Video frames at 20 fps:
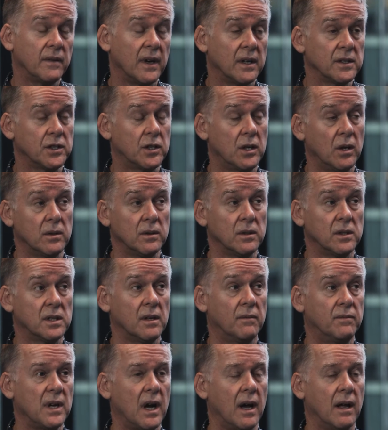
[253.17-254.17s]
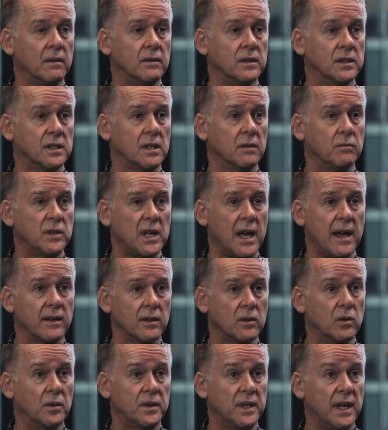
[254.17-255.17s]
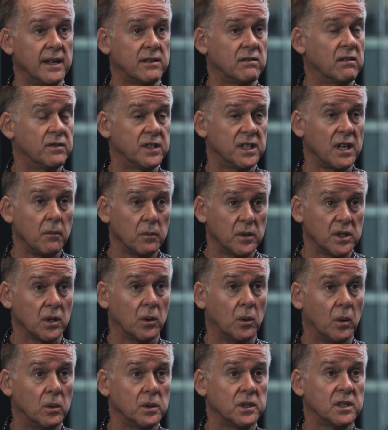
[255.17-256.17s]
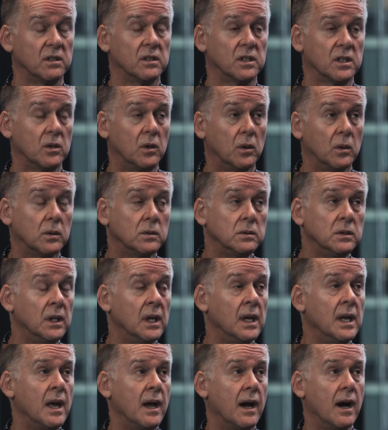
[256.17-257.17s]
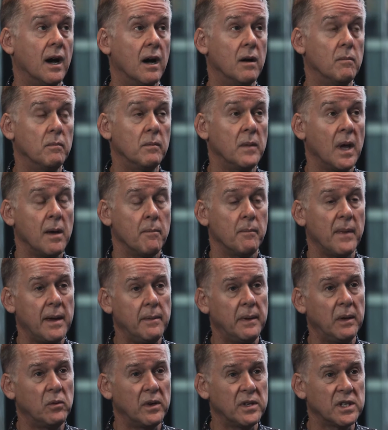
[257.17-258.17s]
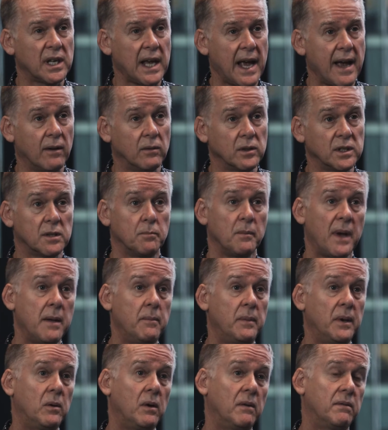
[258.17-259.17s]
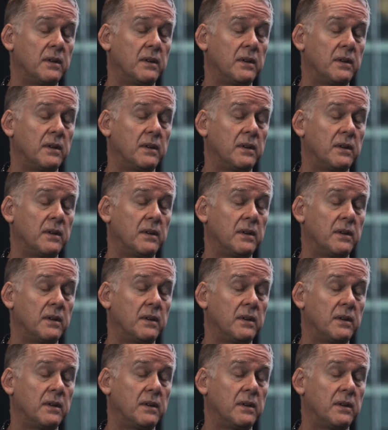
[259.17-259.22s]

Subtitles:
our students have done some technical theatre of some sort at school, maybe with scouts, maybe with